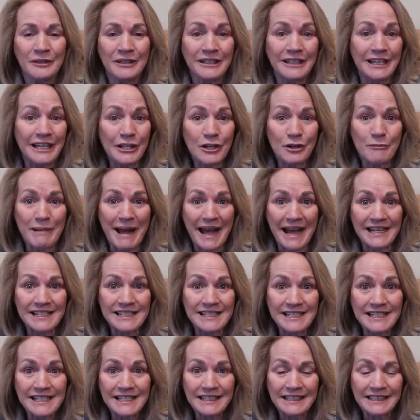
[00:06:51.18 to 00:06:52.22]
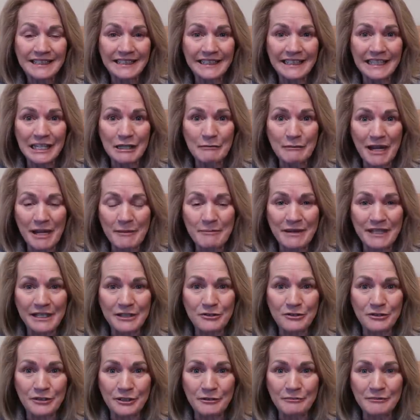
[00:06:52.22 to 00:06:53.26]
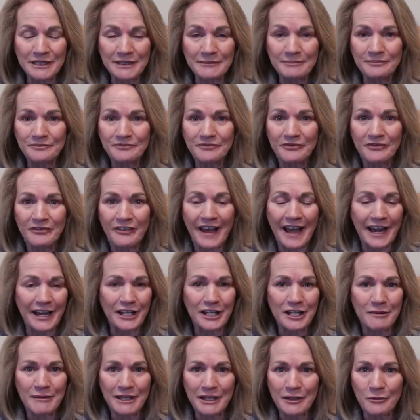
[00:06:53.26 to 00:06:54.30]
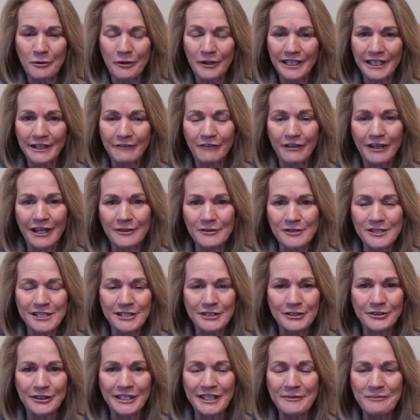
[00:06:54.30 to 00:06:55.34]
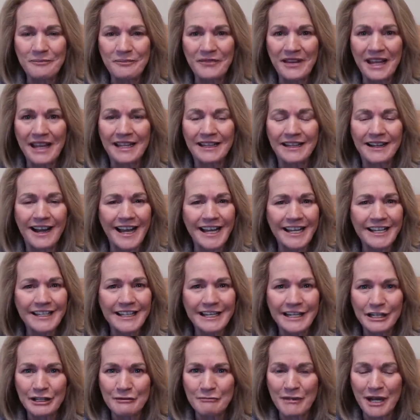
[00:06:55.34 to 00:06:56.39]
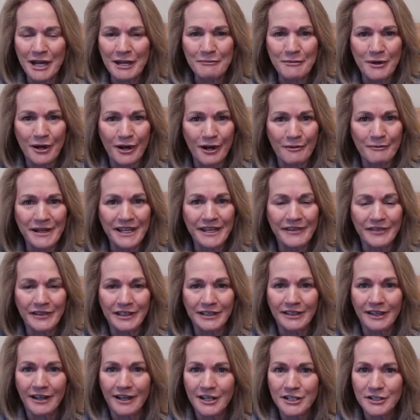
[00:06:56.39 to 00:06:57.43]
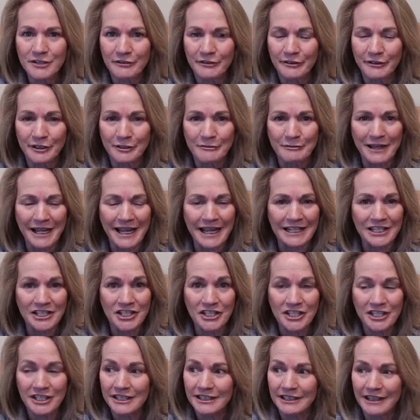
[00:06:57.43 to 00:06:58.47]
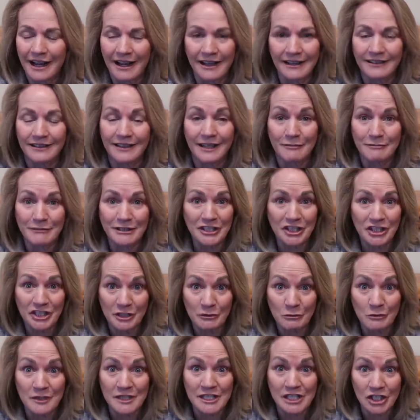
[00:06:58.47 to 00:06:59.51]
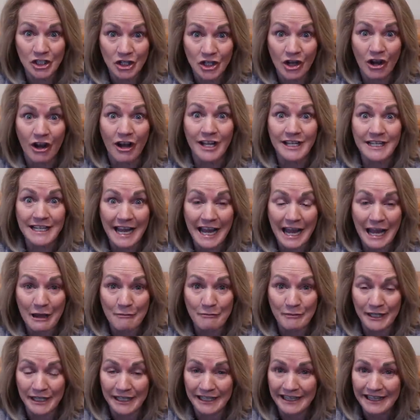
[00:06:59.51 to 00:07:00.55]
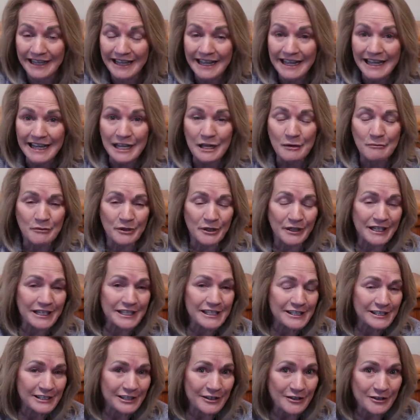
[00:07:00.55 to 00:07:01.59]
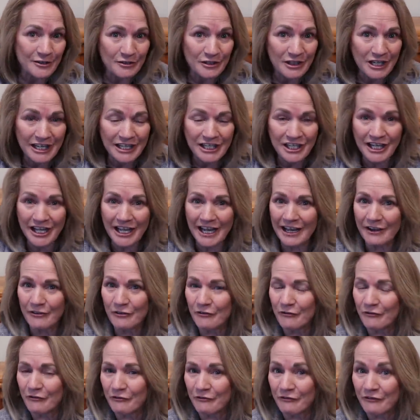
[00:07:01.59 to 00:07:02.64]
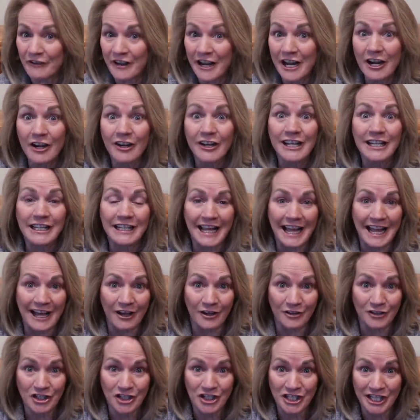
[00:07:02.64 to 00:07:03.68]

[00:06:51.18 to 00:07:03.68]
Well, I go back to cleaning my bedroom vacuuming, whatever I was doing, and I could hear my mom in the laundry room, and she, I, I mean, she was not happy. Pretty soon, very loud,